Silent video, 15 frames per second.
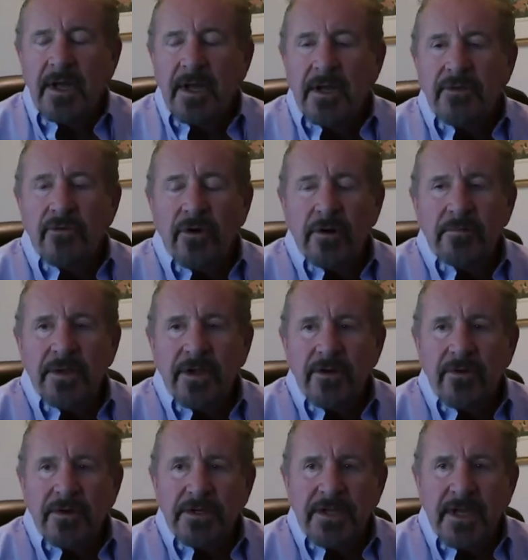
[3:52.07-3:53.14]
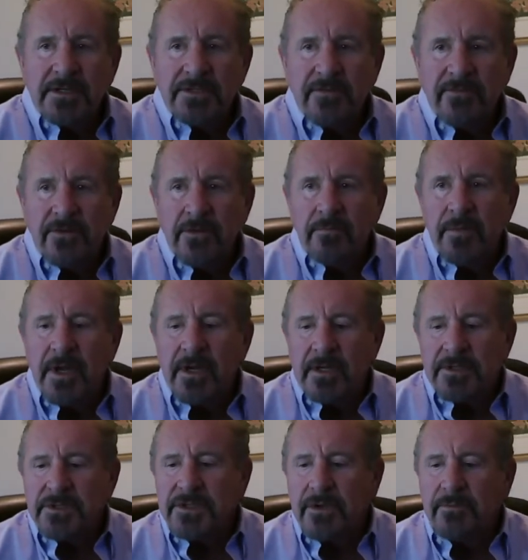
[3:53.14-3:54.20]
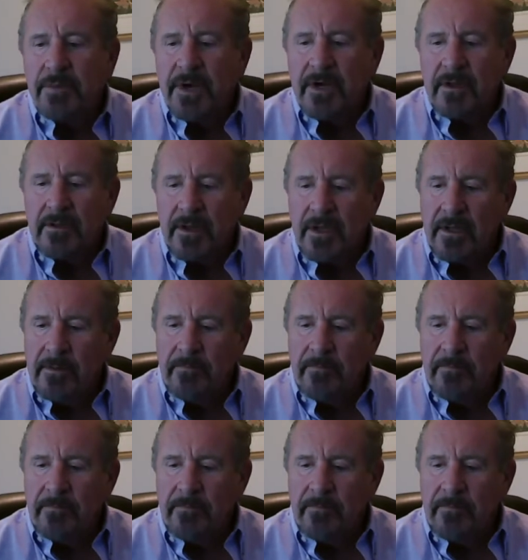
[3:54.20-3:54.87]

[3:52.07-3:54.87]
Normally, it only takes a few minutes. So apparently,